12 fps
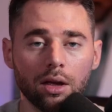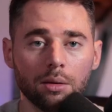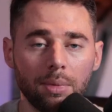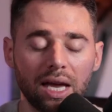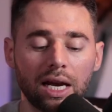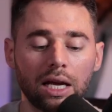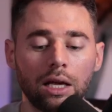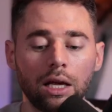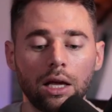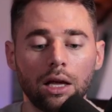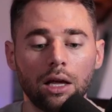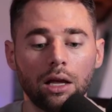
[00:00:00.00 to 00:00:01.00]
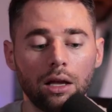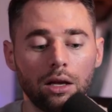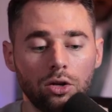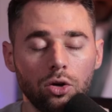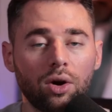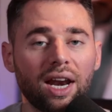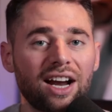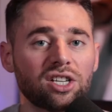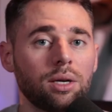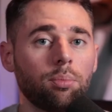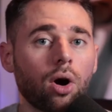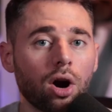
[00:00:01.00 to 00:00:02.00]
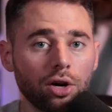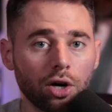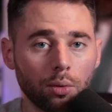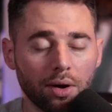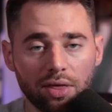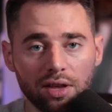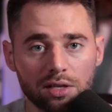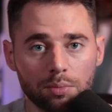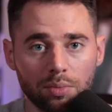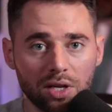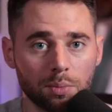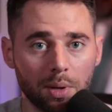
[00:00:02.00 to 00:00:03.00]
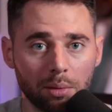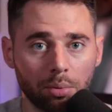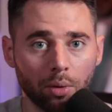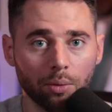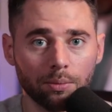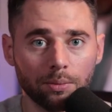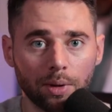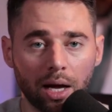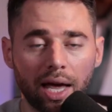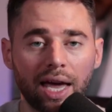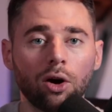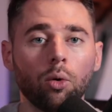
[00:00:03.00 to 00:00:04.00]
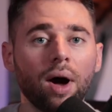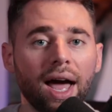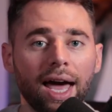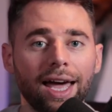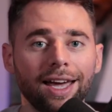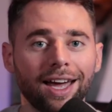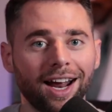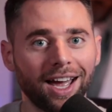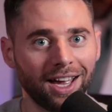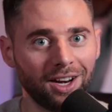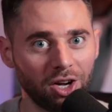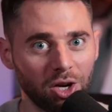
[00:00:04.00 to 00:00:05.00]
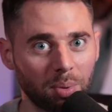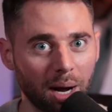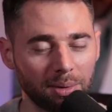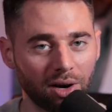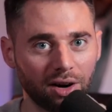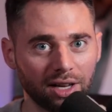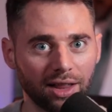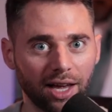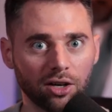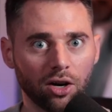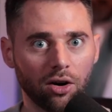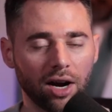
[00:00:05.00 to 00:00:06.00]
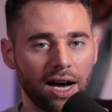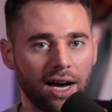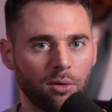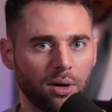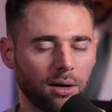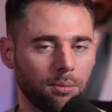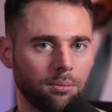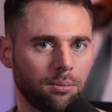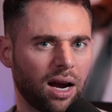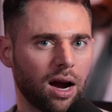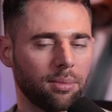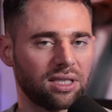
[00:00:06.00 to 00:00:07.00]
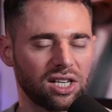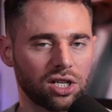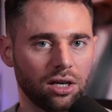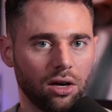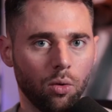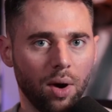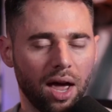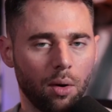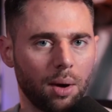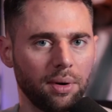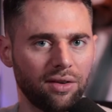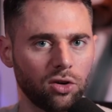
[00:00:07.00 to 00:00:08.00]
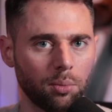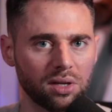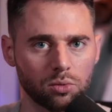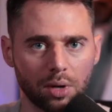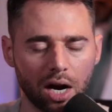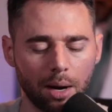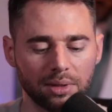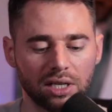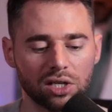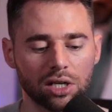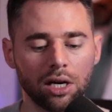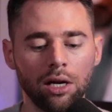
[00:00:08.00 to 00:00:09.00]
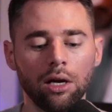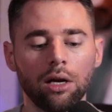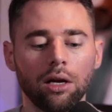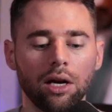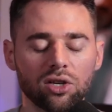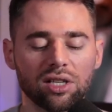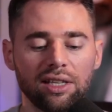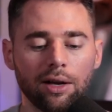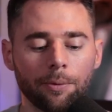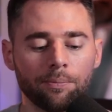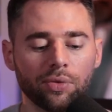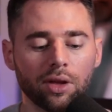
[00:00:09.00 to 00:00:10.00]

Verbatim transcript: meaning you could actually partner with these these people uh, in a way. And I, I, know you're probably already like, oh God, what my competition? No way, I would never do business with my competition. Here's the deal: